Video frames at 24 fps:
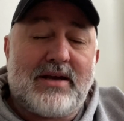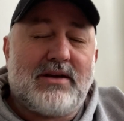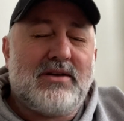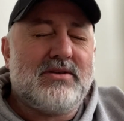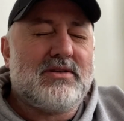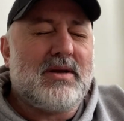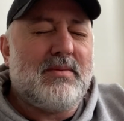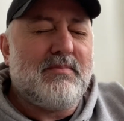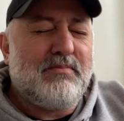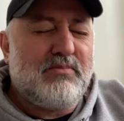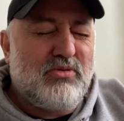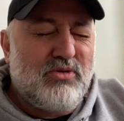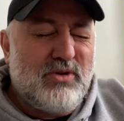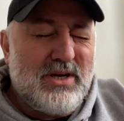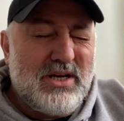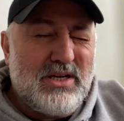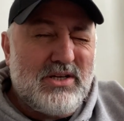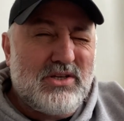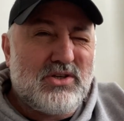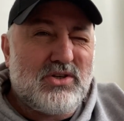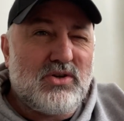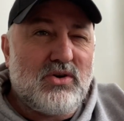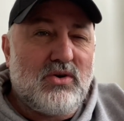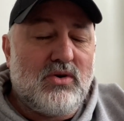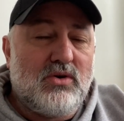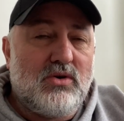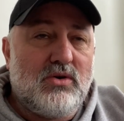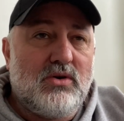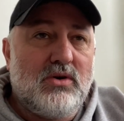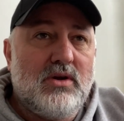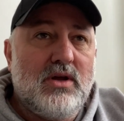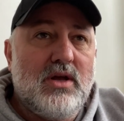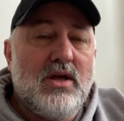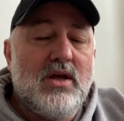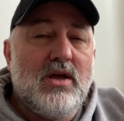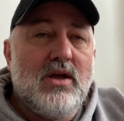because I'm pretty
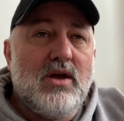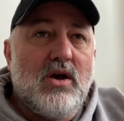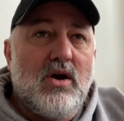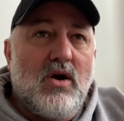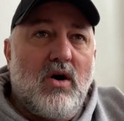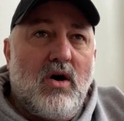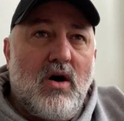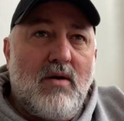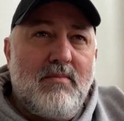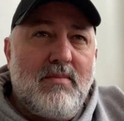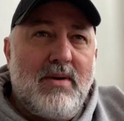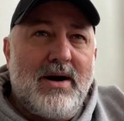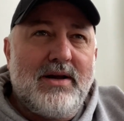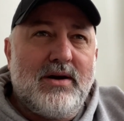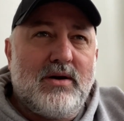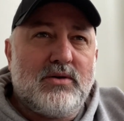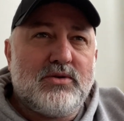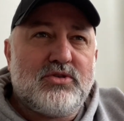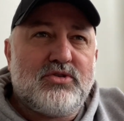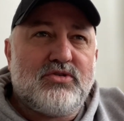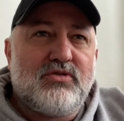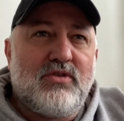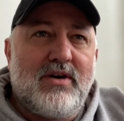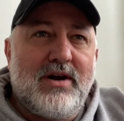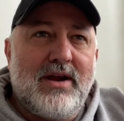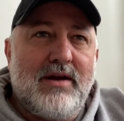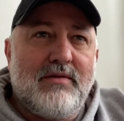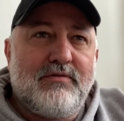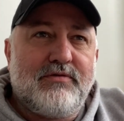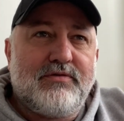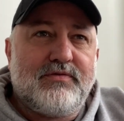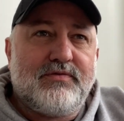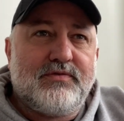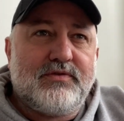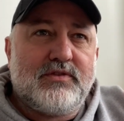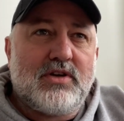sure on my old
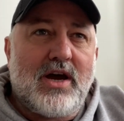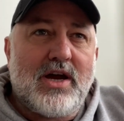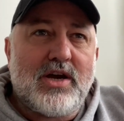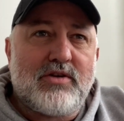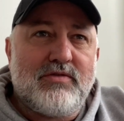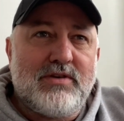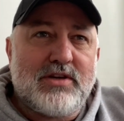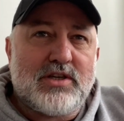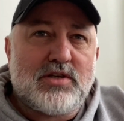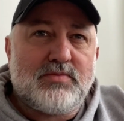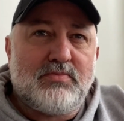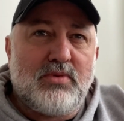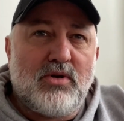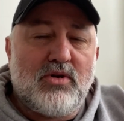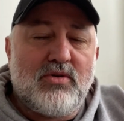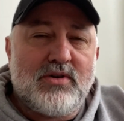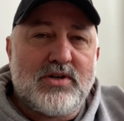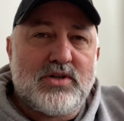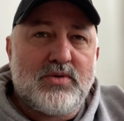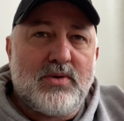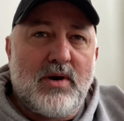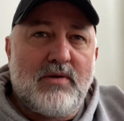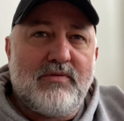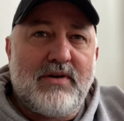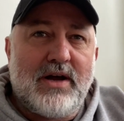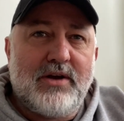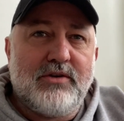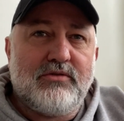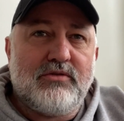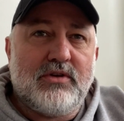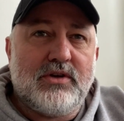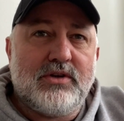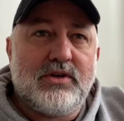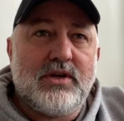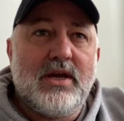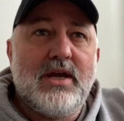Triumph Tiger Explorer
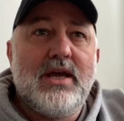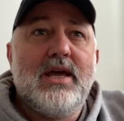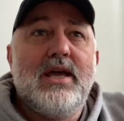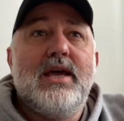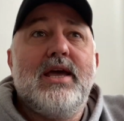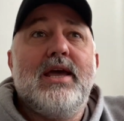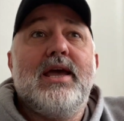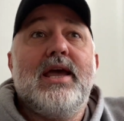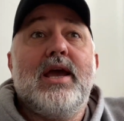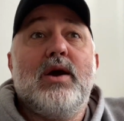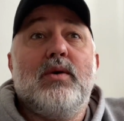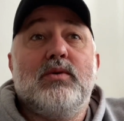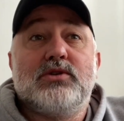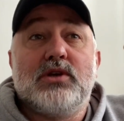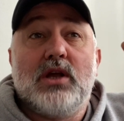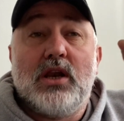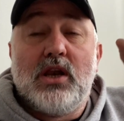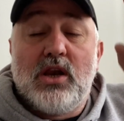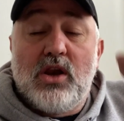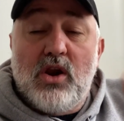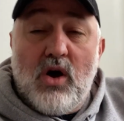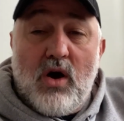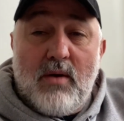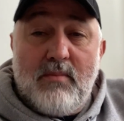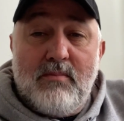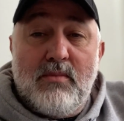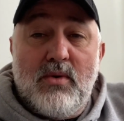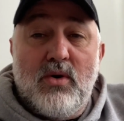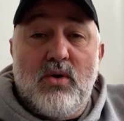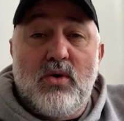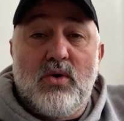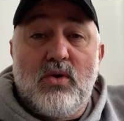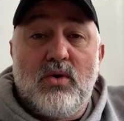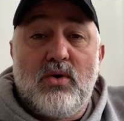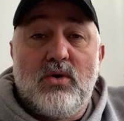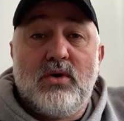1200, it was a lot
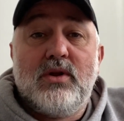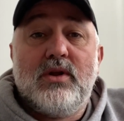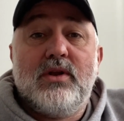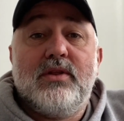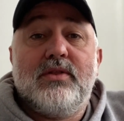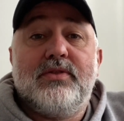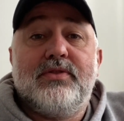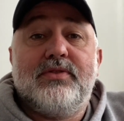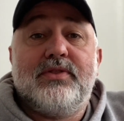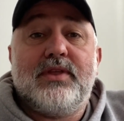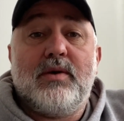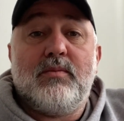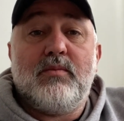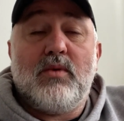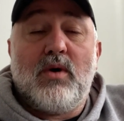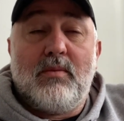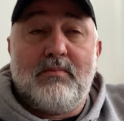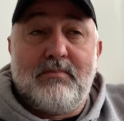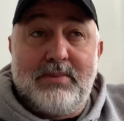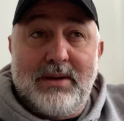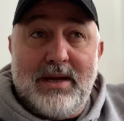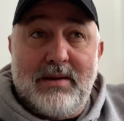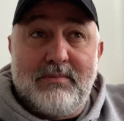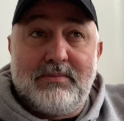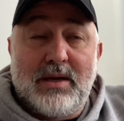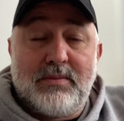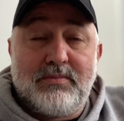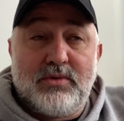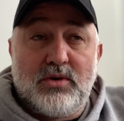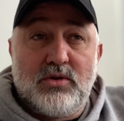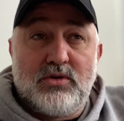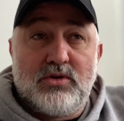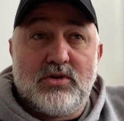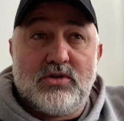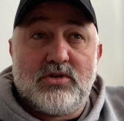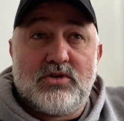more than what
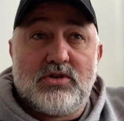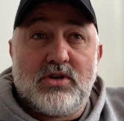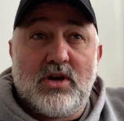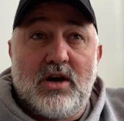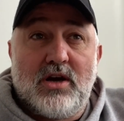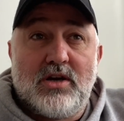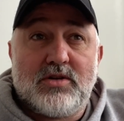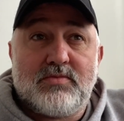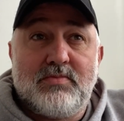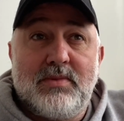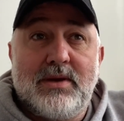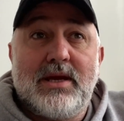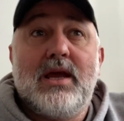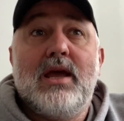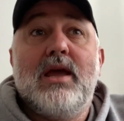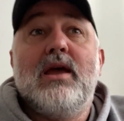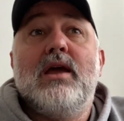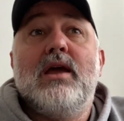BMW just charged me,